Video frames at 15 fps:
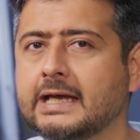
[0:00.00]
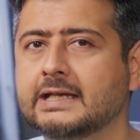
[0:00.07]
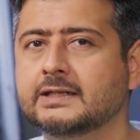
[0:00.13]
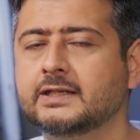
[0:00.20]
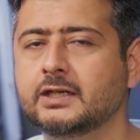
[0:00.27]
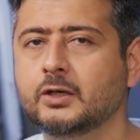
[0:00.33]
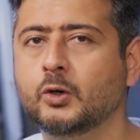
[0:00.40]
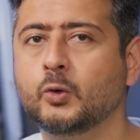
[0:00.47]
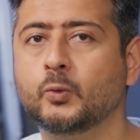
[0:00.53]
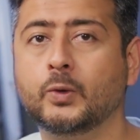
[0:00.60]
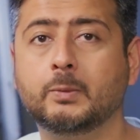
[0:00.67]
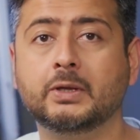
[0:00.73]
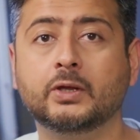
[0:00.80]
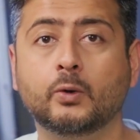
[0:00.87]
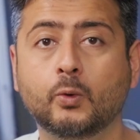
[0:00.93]
SEO
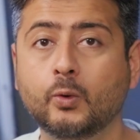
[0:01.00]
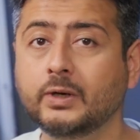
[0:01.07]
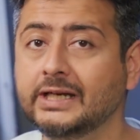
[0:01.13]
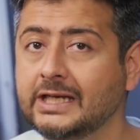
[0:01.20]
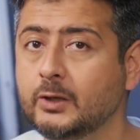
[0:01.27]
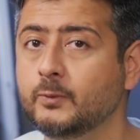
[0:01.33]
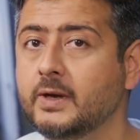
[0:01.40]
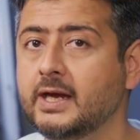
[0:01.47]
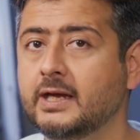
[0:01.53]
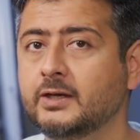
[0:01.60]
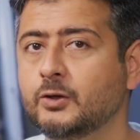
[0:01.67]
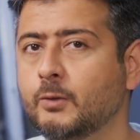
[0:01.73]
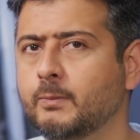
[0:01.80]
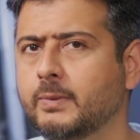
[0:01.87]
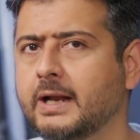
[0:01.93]
will be the only way
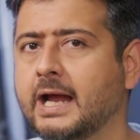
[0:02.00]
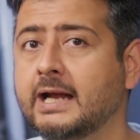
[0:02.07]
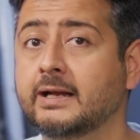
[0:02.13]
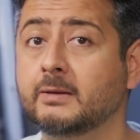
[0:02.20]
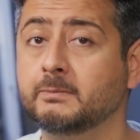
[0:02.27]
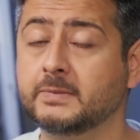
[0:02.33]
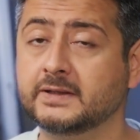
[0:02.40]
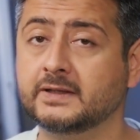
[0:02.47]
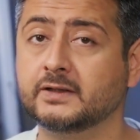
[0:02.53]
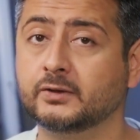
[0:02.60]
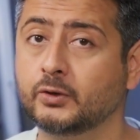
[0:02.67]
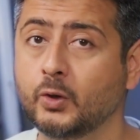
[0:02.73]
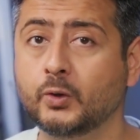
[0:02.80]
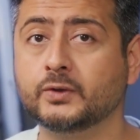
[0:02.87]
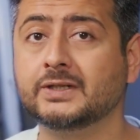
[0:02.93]
your brand and business
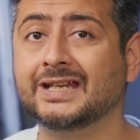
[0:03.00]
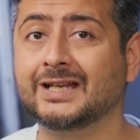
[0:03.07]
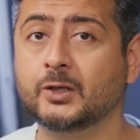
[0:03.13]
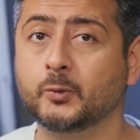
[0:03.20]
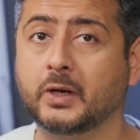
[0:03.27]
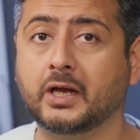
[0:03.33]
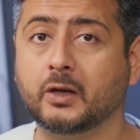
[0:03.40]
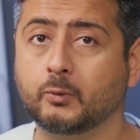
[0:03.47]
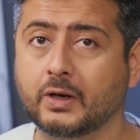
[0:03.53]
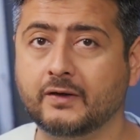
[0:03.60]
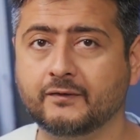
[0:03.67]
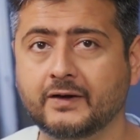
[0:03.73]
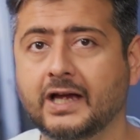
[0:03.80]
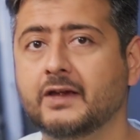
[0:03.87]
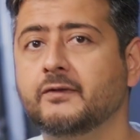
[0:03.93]
grows in
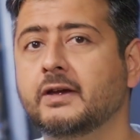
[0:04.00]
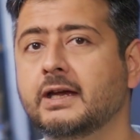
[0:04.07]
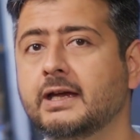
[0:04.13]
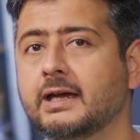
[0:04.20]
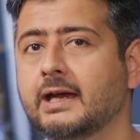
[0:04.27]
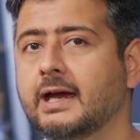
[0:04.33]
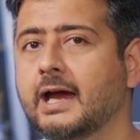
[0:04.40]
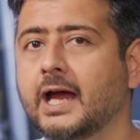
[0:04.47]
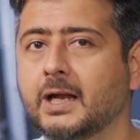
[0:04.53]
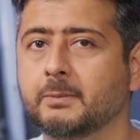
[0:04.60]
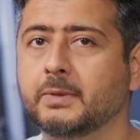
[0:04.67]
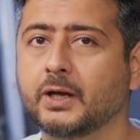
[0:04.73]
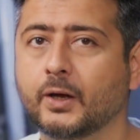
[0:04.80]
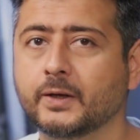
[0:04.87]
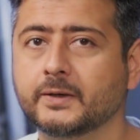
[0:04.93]
2025
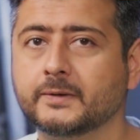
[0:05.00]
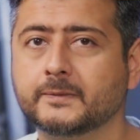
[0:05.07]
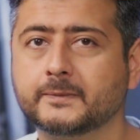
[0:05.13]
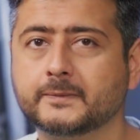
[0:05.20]
and beyond.